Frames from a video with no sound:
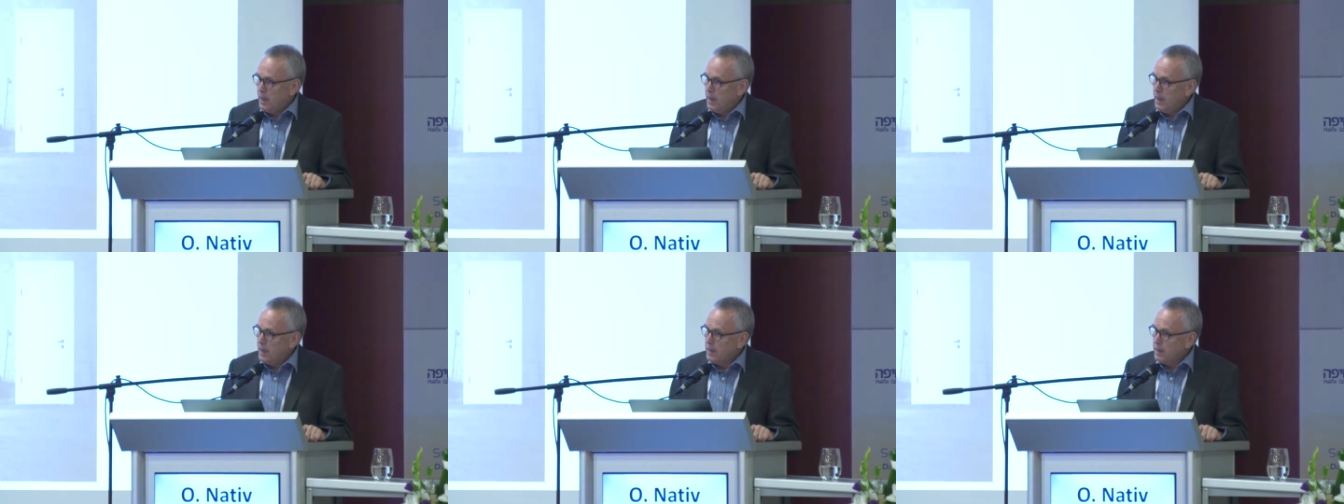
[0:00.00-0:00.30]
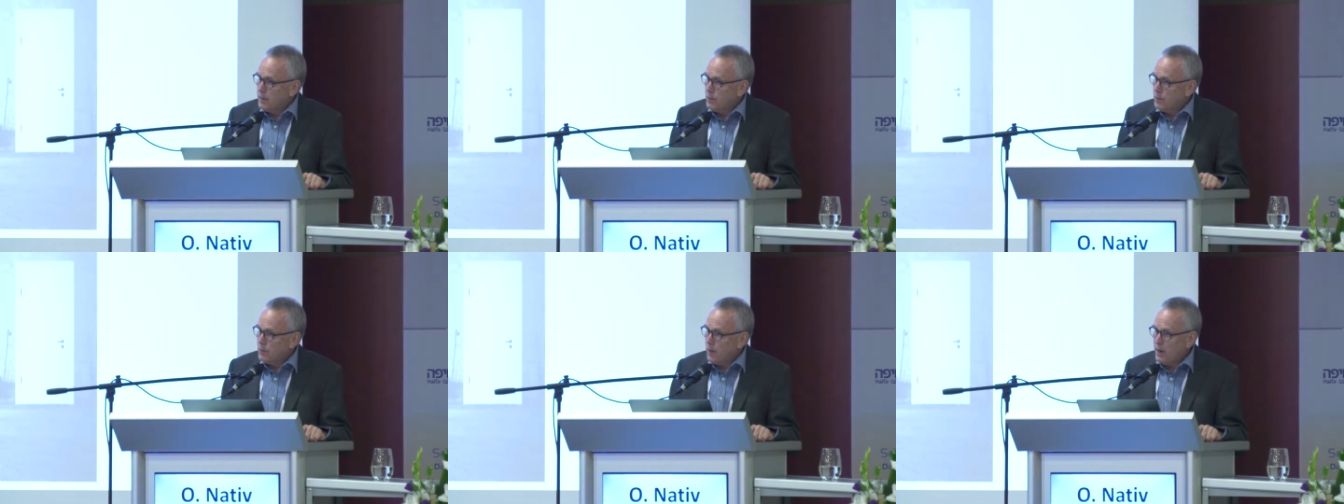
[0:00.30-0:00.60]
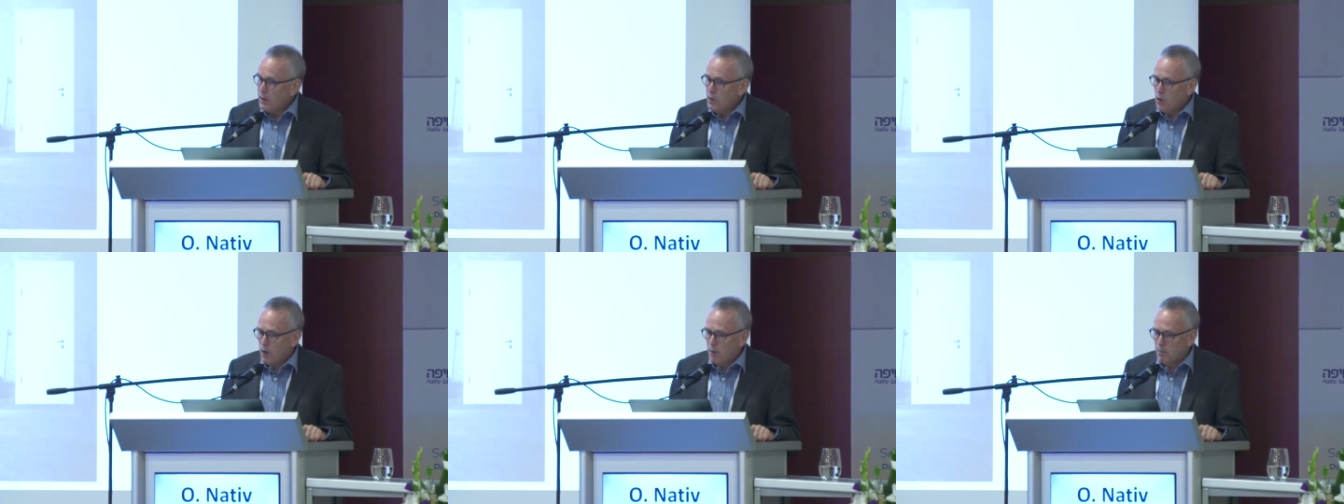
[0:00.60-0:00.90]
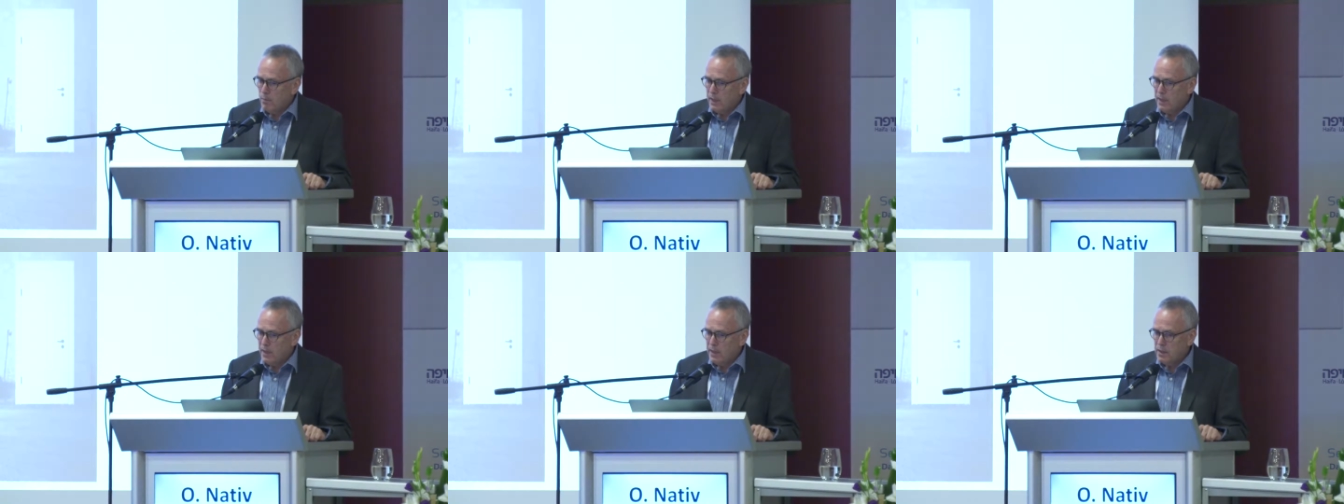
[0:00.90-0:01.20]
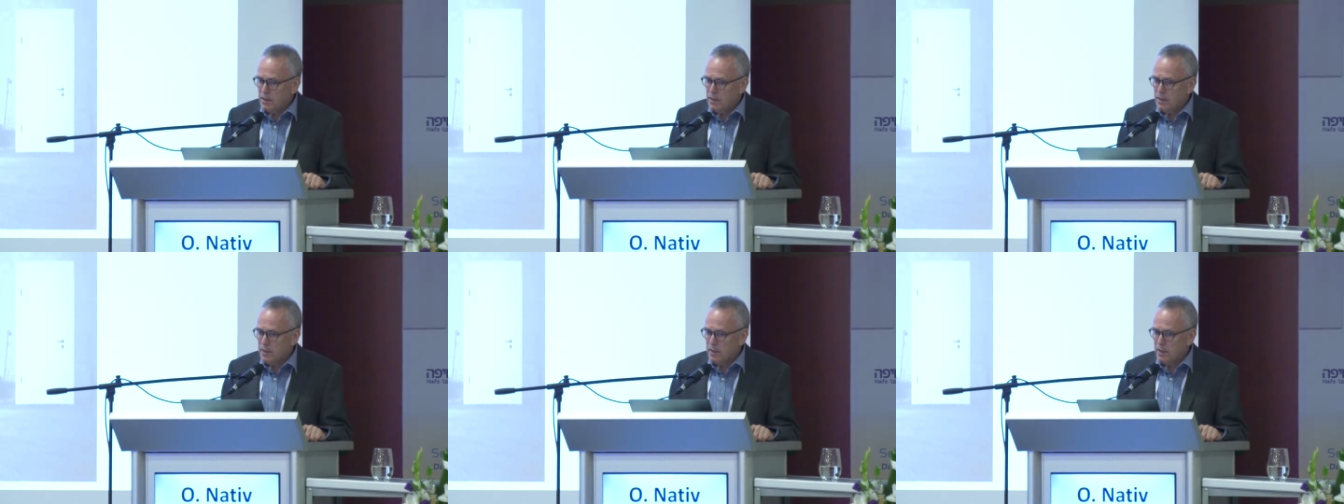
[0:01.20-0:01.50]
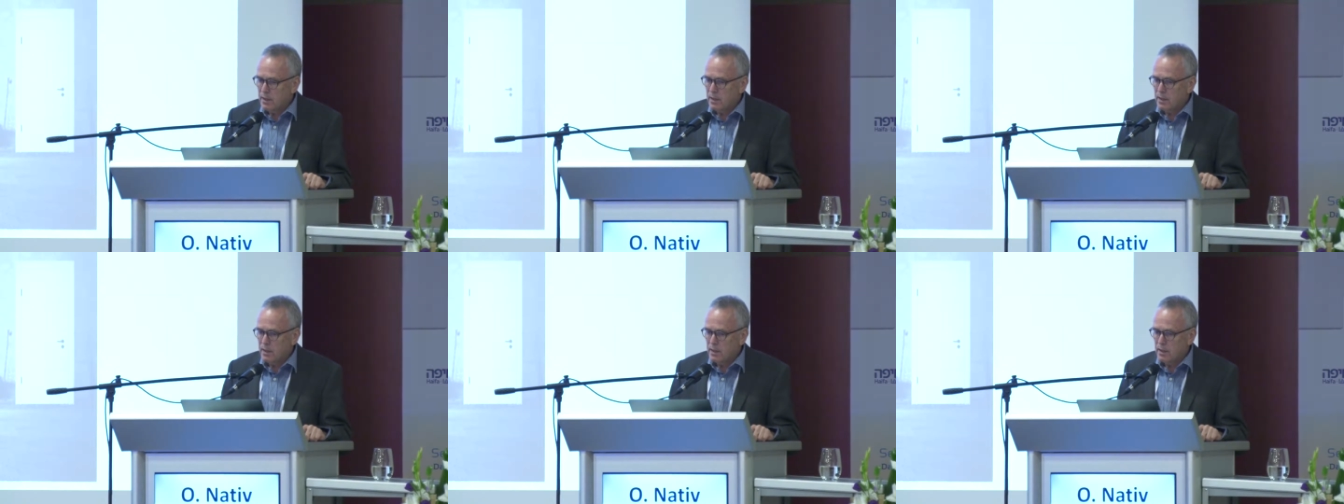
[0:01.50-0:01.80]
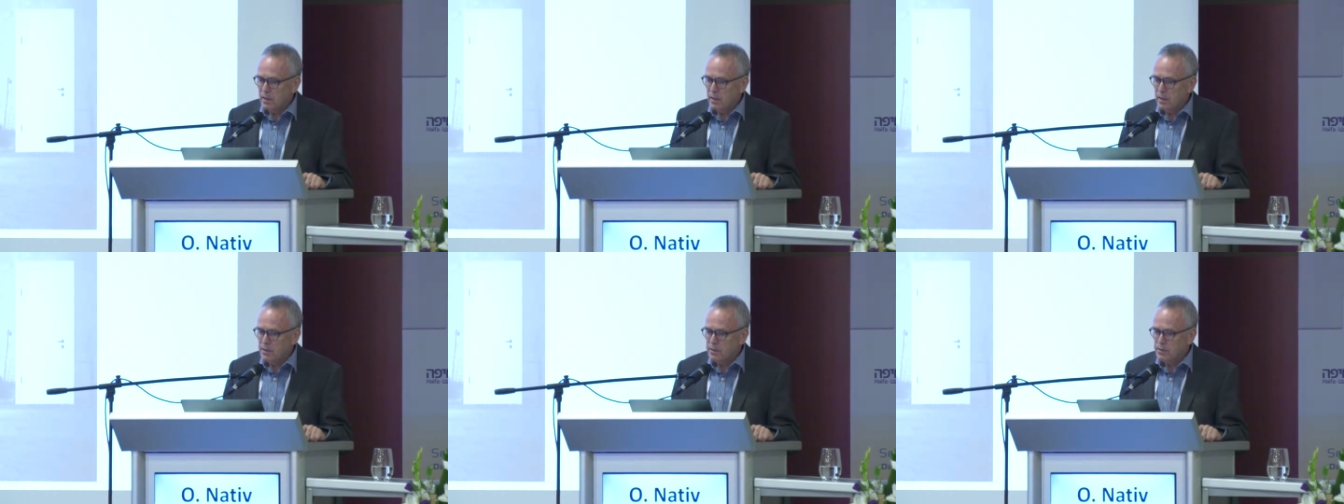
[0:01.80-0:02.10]
And cryoablation
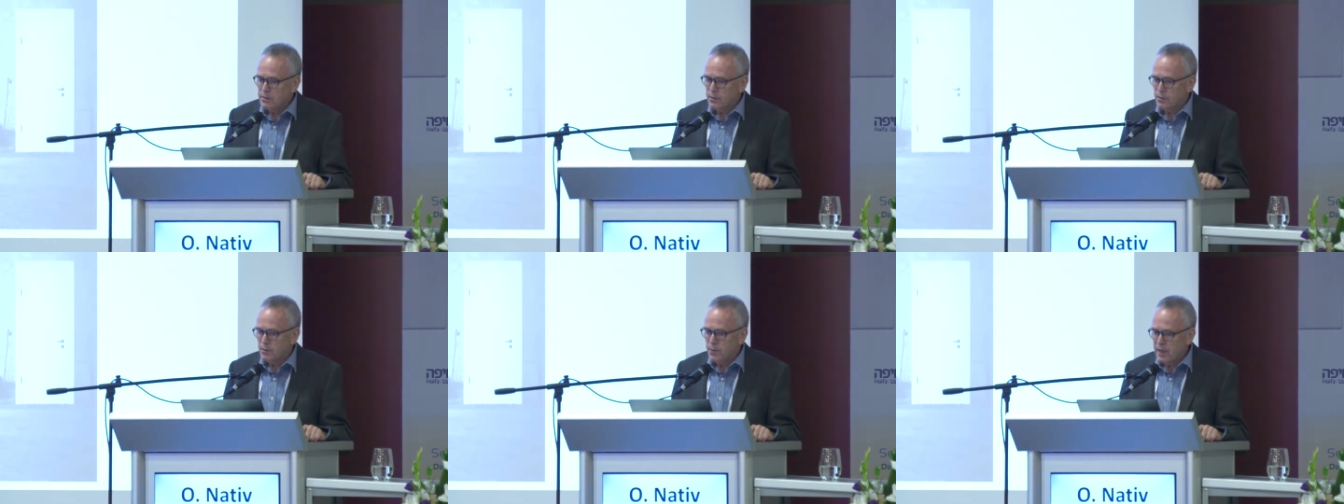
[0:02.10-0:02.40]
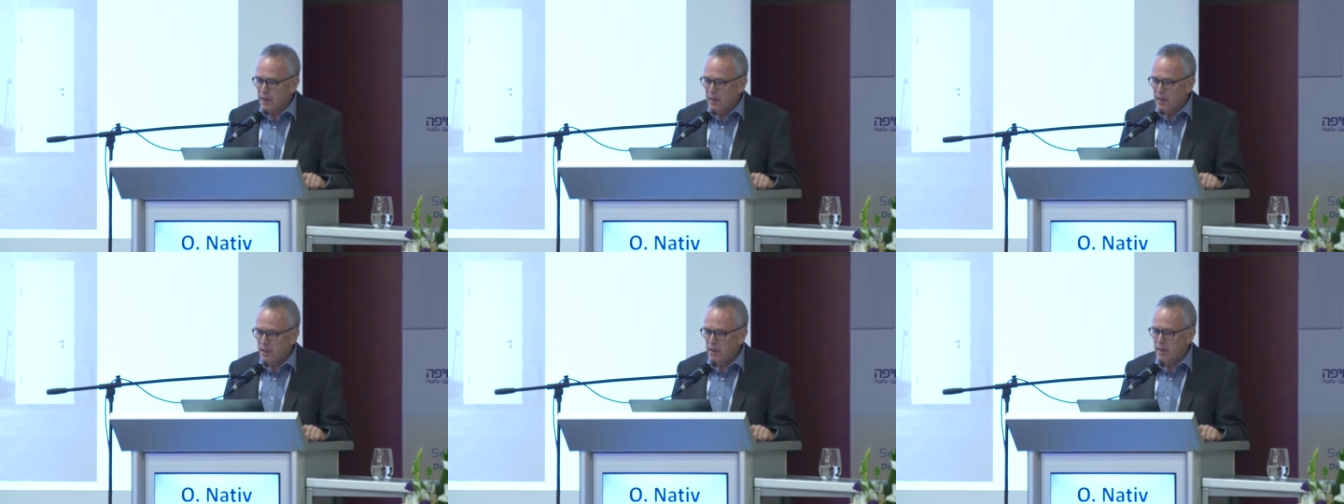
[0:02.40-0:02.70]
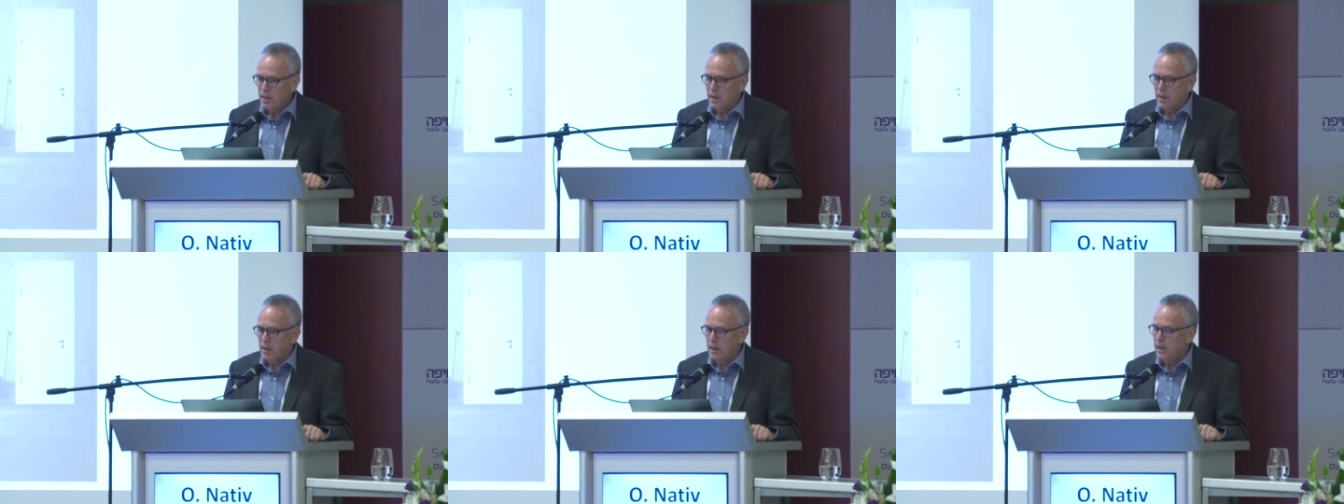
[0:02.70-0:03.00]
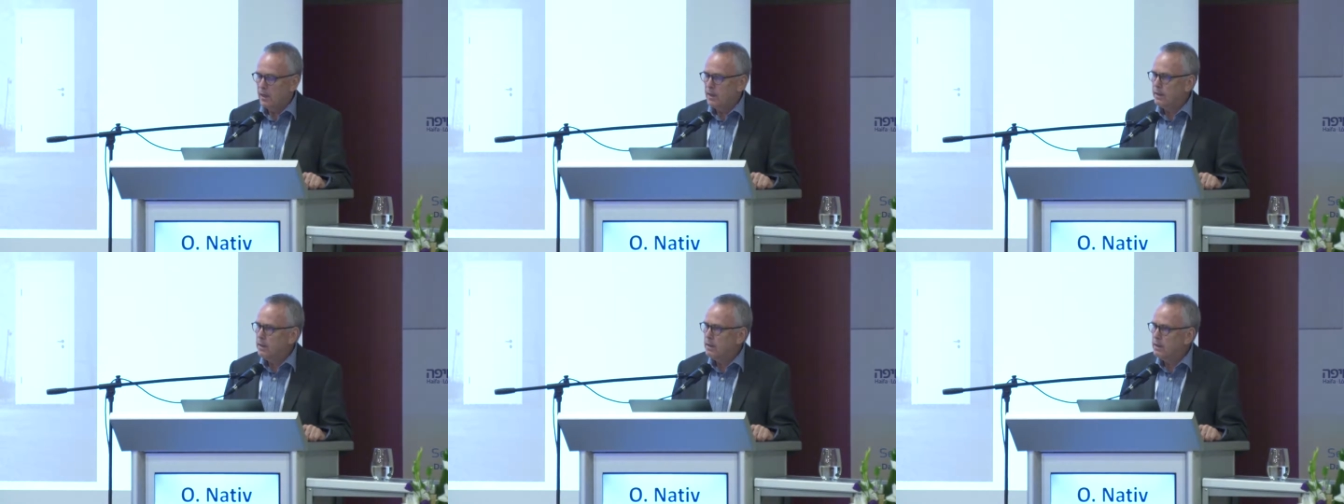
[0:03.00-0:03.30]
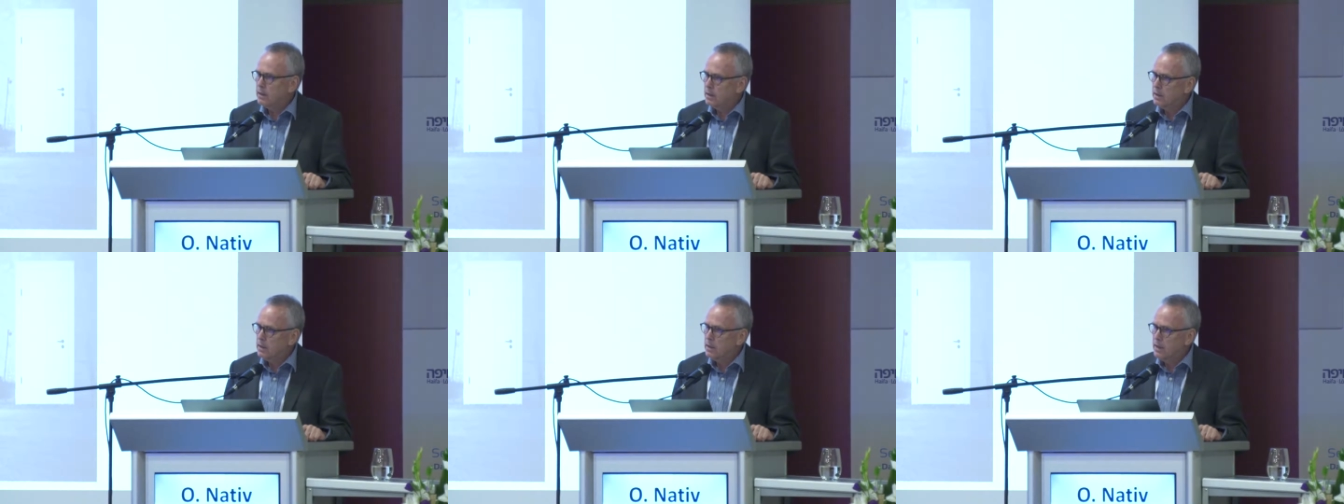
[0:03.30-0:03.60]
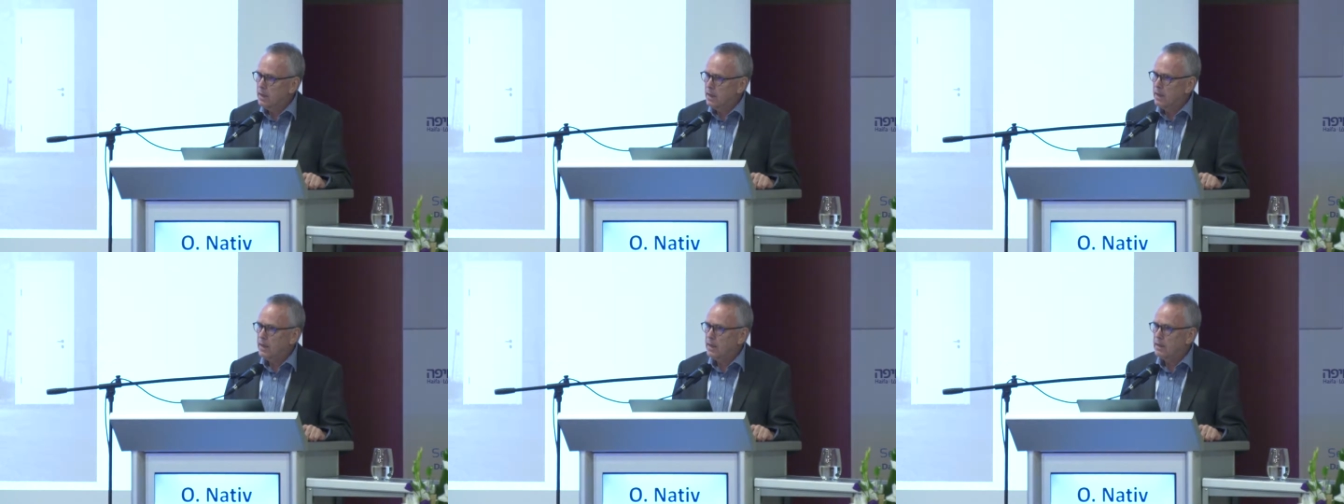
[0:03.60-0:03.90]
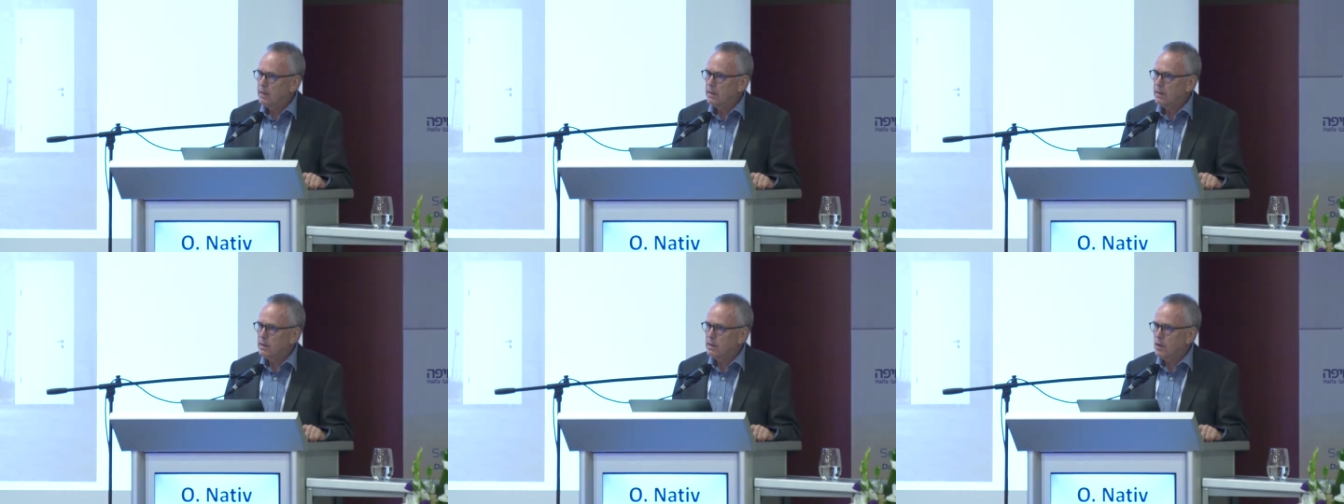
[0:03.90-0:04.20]
is really
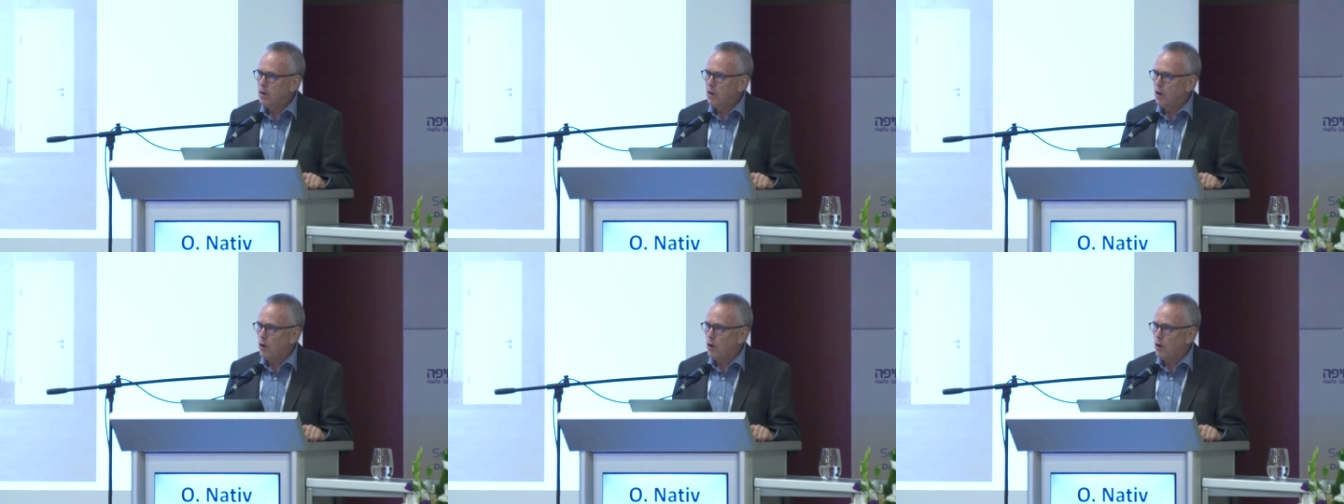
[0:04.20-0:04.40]
an